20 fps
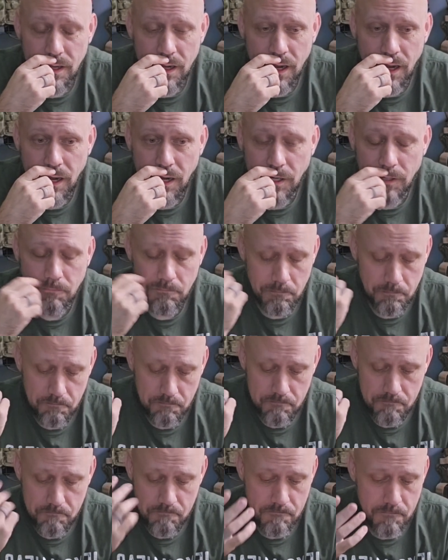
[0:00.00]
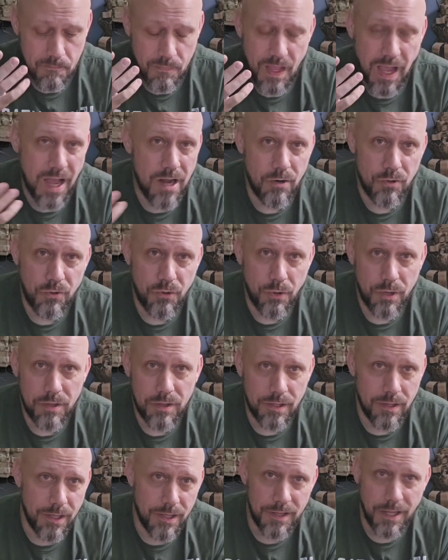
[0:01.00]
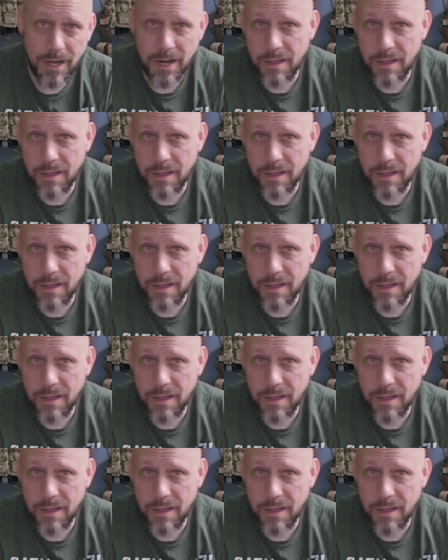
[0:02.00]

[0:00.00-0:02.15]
I don't do anything like that.